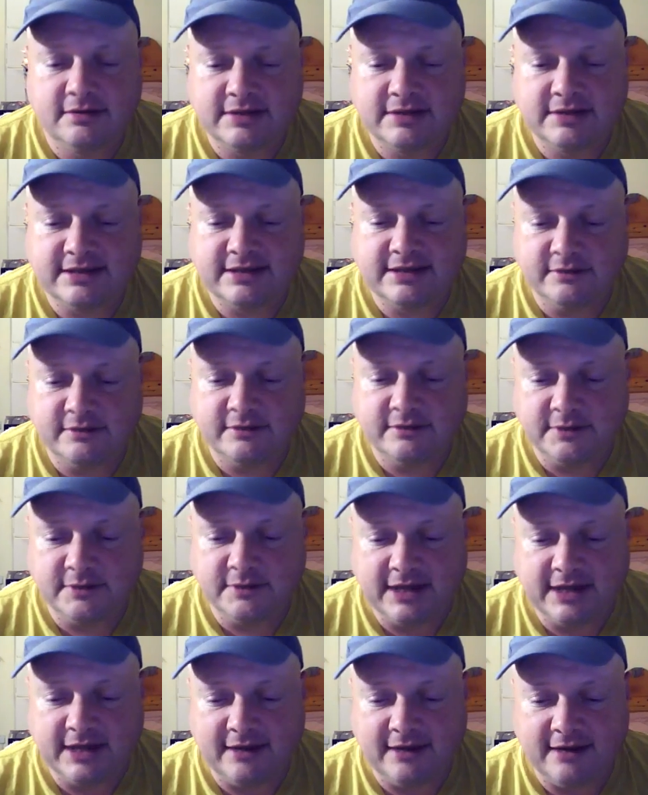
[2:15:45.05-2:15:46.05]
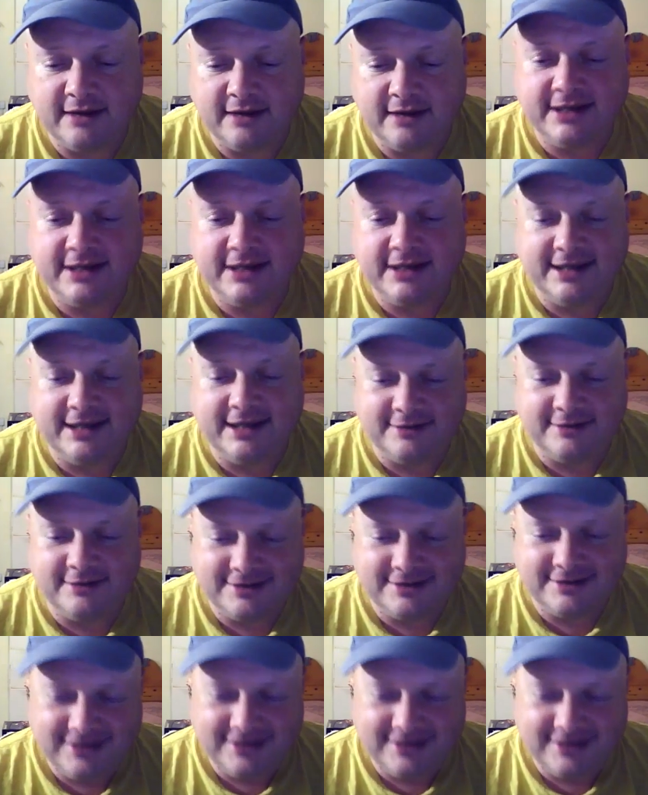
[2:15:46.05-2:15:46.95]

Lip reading: 69 Phuket, a recap.